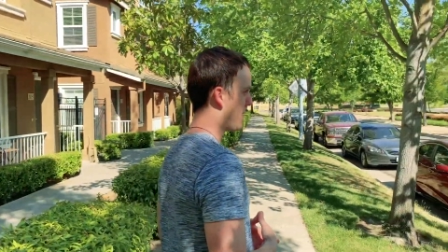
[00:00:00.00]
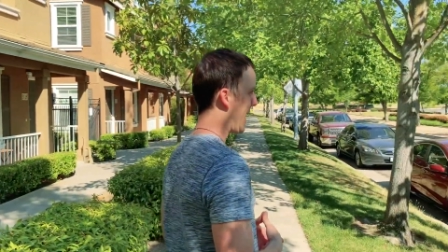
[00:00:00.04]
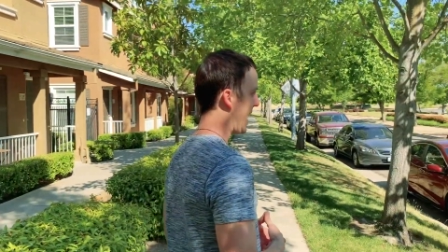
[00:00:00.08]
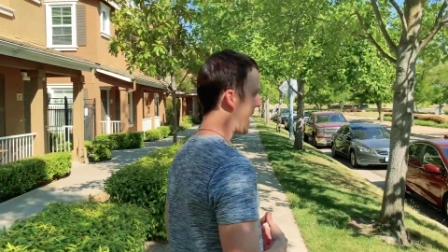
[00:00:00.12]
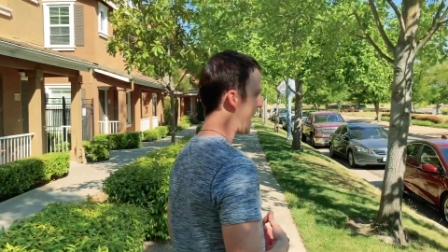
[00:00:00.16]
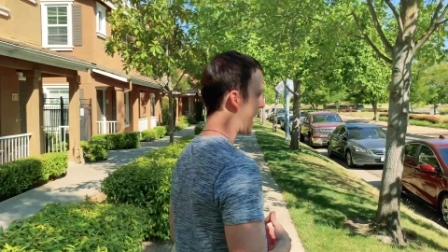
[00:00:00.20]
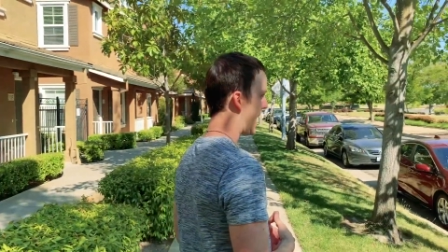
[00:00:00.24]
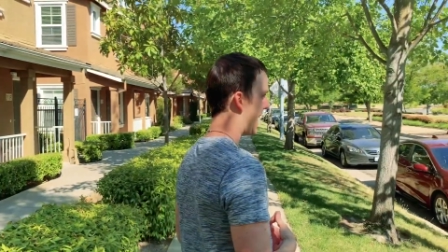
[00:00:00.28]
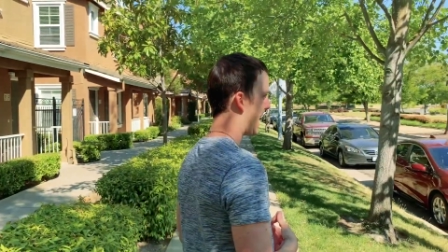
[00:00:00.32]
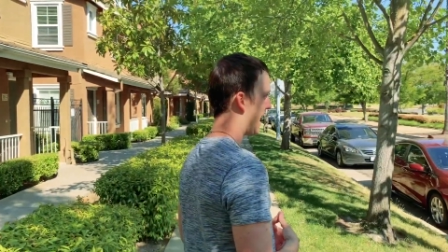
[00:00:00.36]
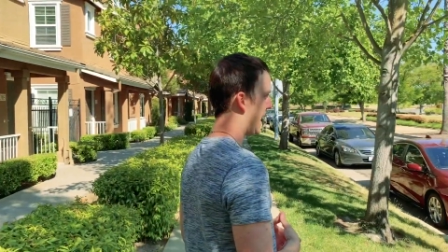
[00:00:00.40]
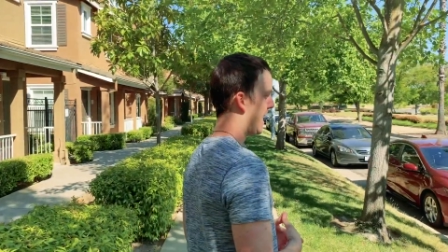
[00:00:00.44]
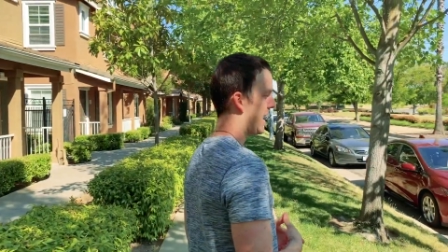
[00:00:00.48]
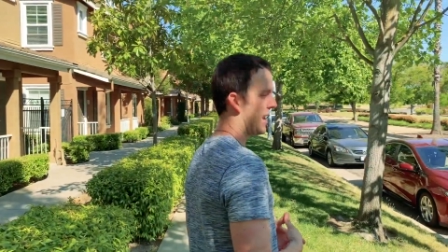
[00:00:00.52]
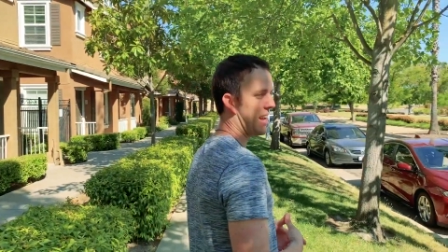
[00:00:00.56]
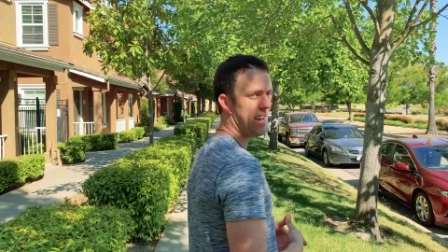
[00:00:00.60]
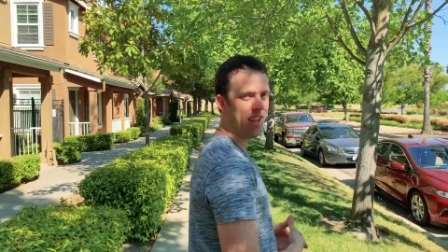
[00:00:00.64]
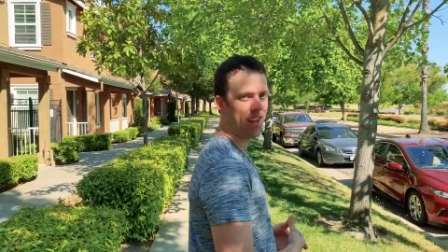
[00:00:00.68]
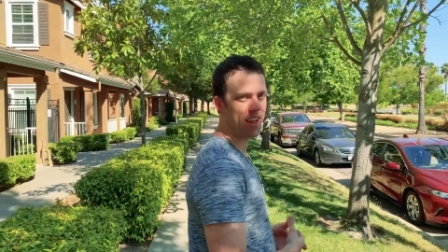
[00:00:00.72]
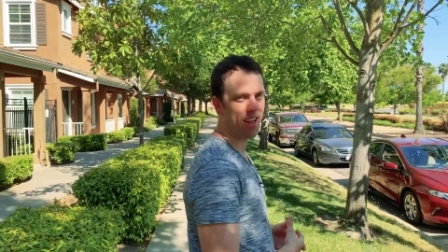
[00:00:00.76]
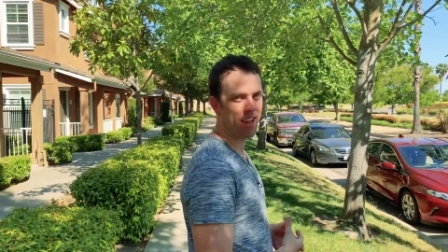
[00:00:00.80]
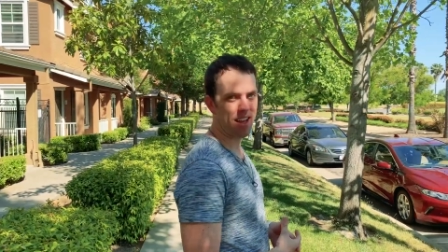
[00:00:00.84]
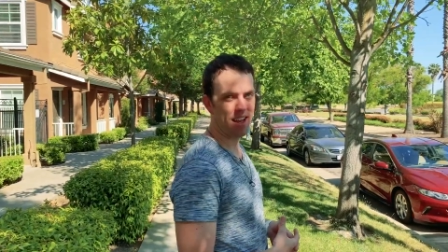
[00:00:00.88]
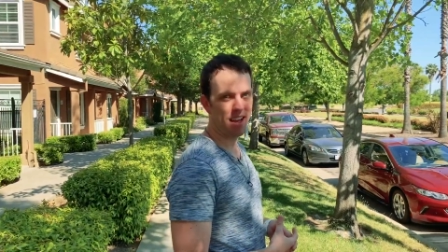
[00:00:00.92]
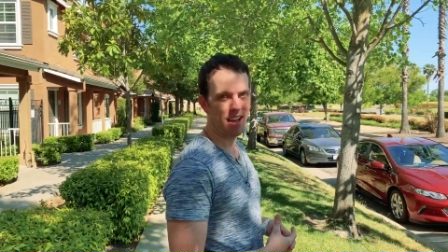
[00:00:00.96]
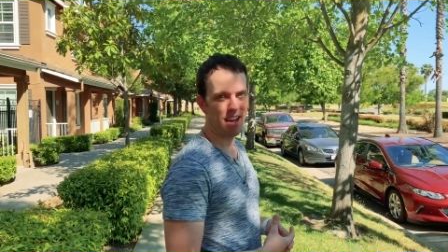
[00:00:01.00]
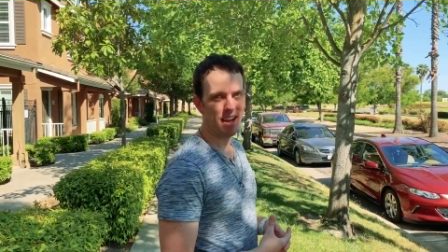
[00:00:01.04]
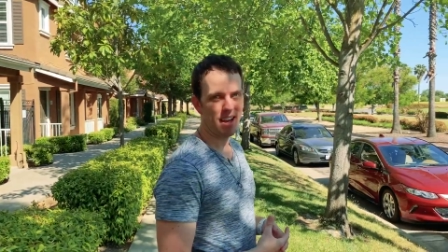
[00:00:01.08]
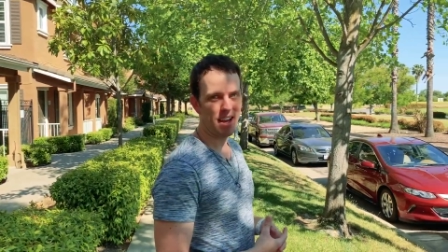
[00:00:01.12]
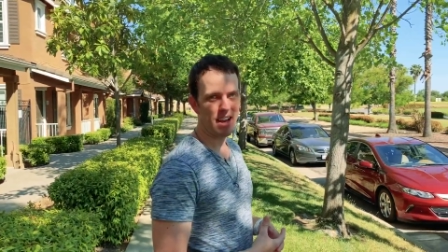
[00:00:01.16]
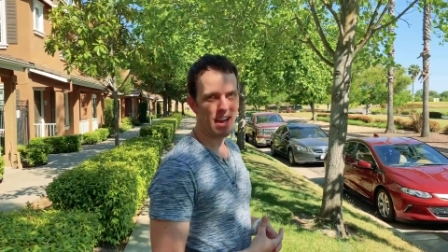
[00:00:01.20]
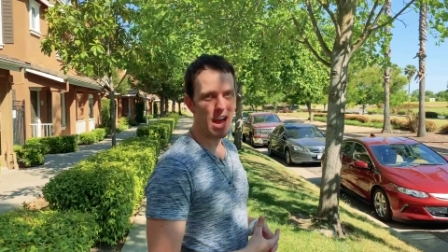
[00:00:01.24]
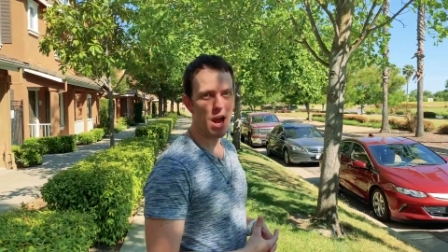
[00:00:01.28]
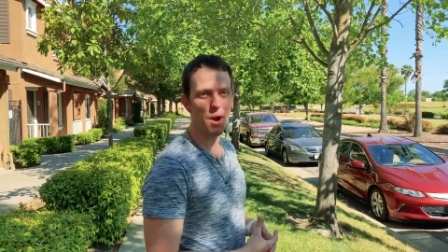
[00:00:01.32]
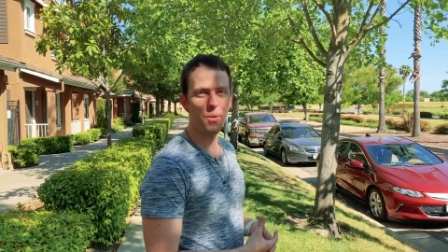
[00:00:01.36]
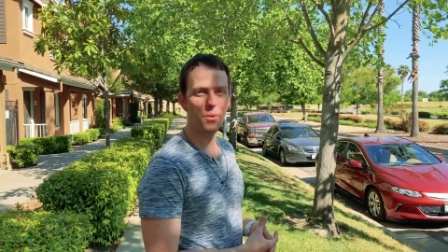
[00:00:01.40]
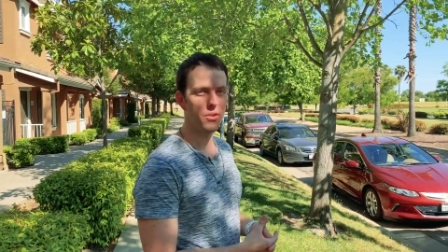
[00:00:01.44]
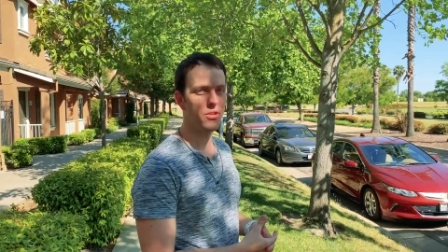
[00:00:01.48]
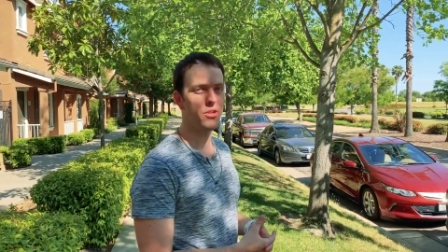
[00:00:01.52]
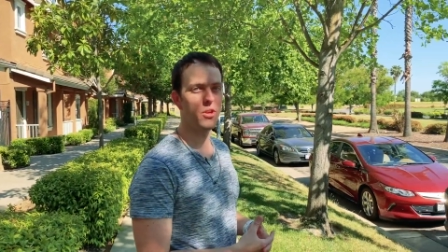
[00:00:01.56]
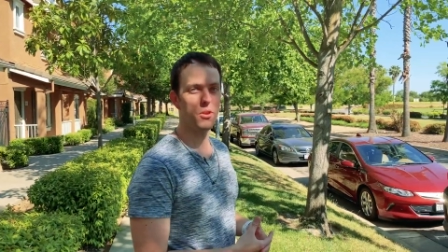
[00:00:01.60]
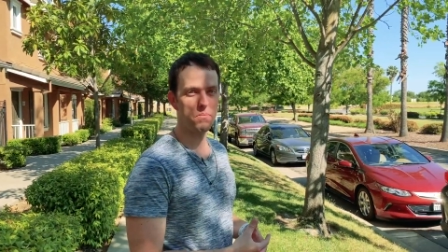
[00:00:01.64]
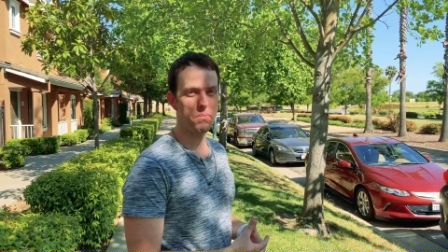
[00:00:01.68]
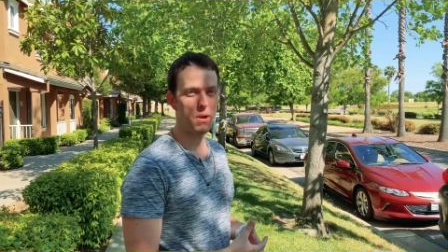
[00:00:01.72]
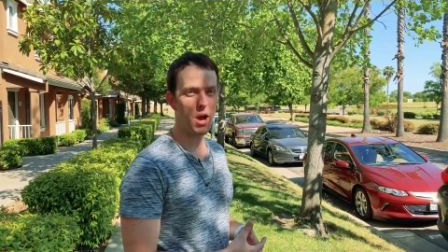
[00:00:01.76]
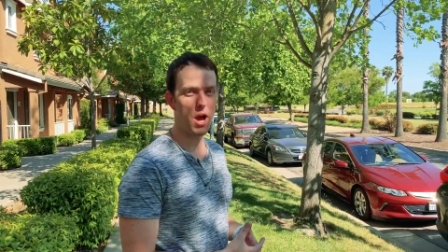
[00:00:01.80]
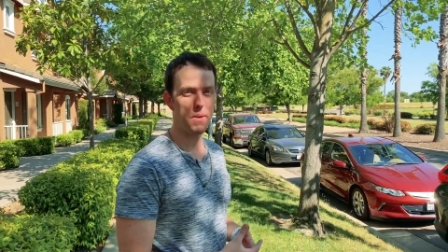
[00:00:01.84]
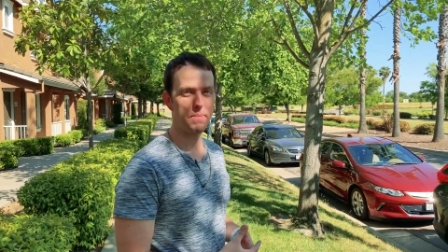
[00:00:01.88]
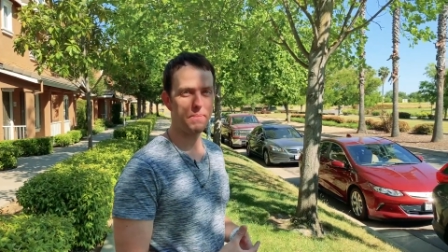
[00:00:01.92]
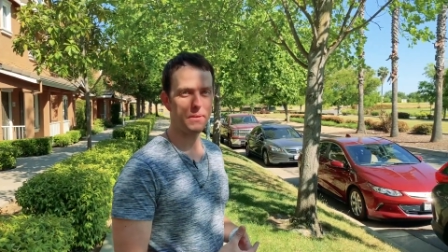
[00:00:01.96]
me. I was
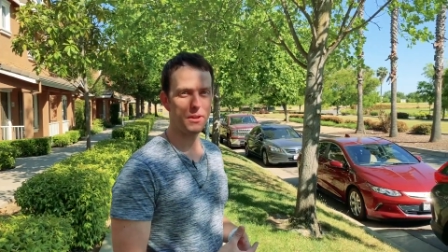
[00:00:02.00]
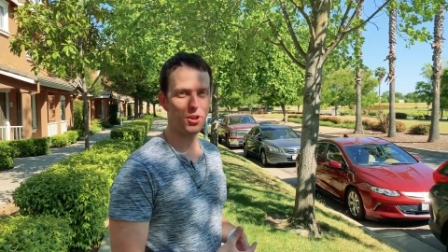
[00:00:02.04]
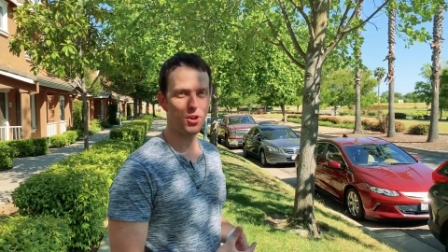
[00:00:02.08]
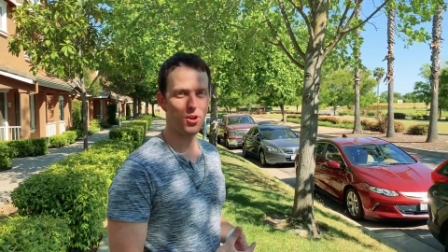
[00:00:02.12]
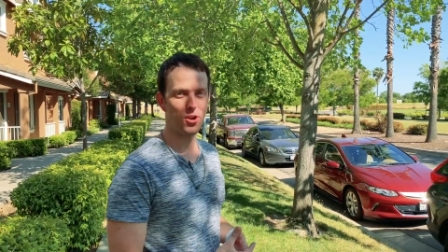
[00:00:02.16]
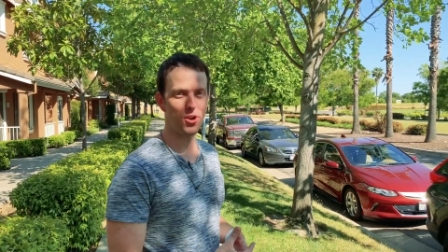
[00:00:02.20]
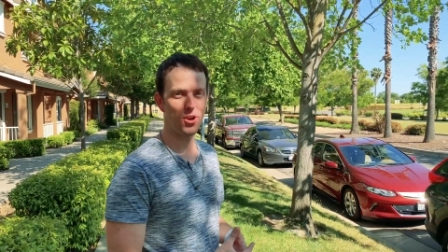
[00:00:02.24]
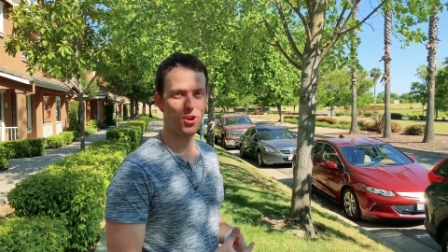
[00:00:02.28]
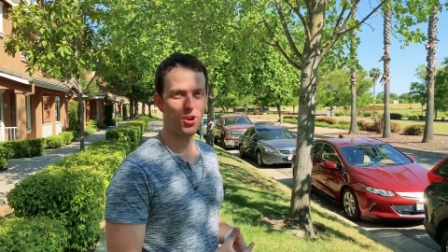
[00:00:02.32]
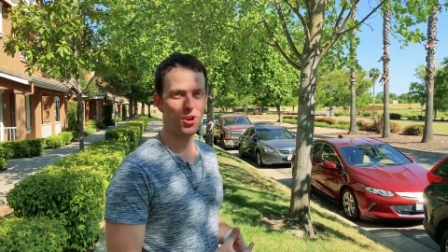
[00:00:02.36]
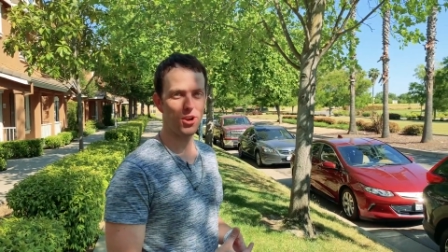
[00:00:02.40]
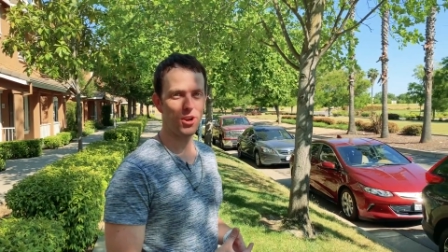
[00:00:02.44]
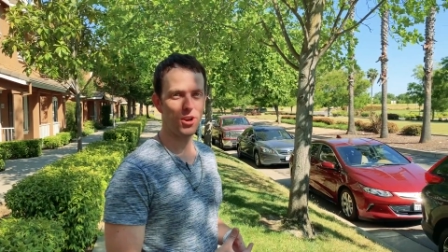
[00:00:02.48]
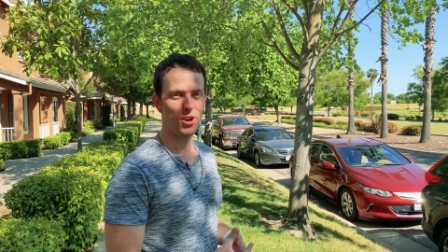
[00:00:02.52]
unpopular.